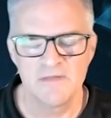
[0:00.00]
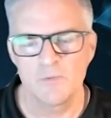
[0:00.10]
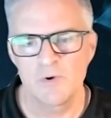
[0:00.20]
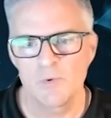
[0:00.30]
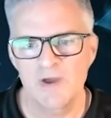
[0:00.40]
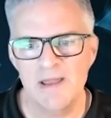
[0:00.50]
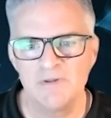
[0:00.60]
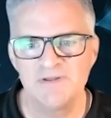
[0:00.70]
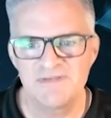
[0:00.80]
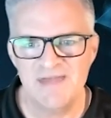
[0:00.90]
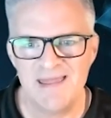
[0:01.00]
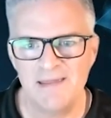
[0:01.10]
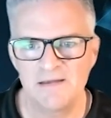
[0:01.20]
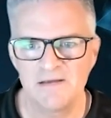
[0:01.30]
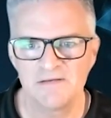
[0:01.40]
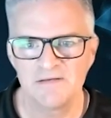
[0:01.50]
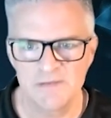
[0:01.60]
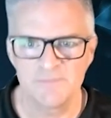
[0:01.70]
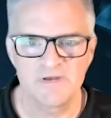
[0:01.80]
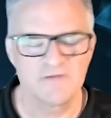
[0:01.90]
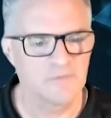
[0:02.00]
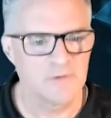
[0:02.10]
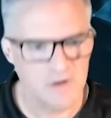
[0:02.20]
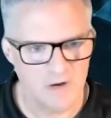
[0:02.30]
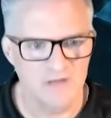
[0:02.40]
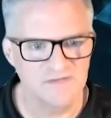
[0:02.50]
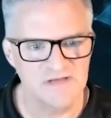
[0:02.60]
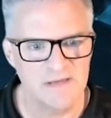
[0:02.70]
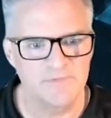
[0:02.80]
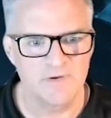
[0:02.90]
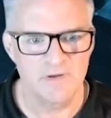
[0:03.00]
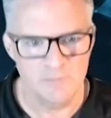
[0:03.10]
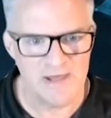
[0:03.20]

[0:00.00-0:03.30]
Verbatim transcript: that we were able to take something from a concept on a